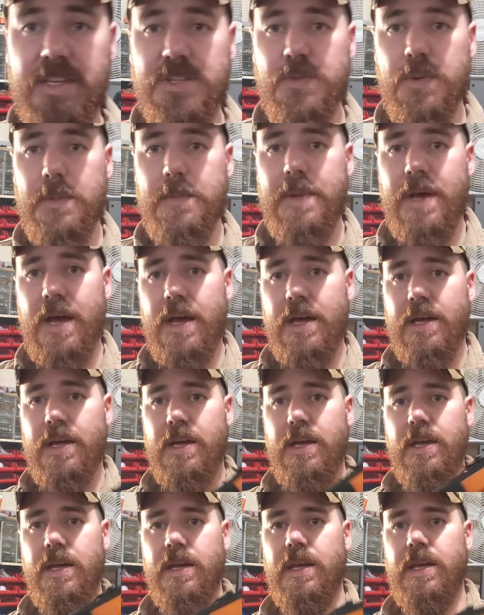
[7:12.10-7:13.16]
this one back
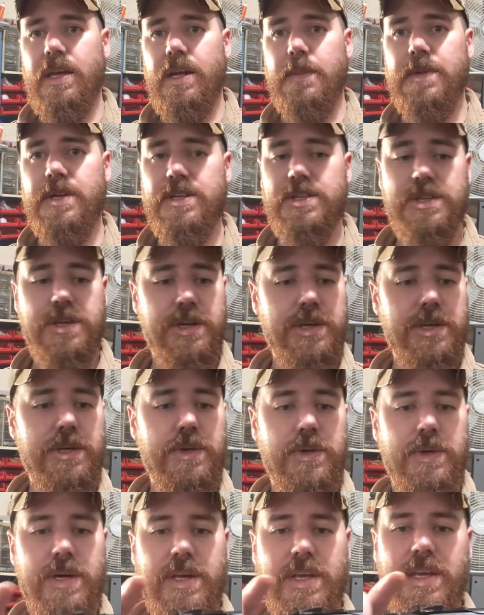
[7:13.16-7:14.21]
and I'm gonna show
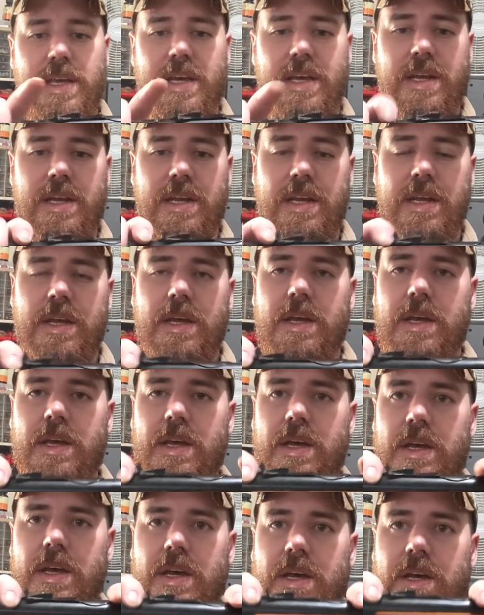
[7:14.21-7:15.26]
you again
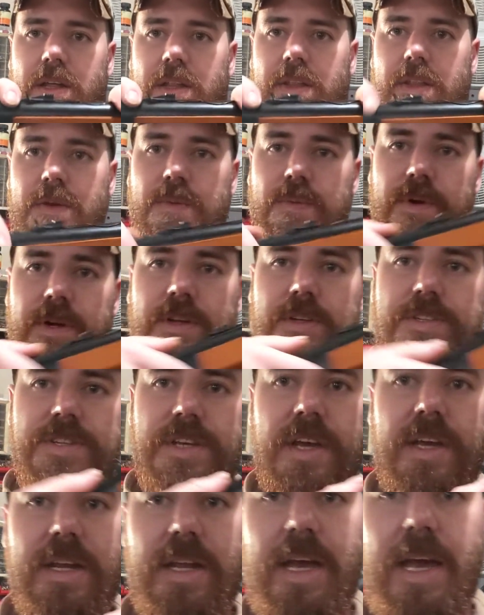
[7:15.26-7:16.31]
the rear sight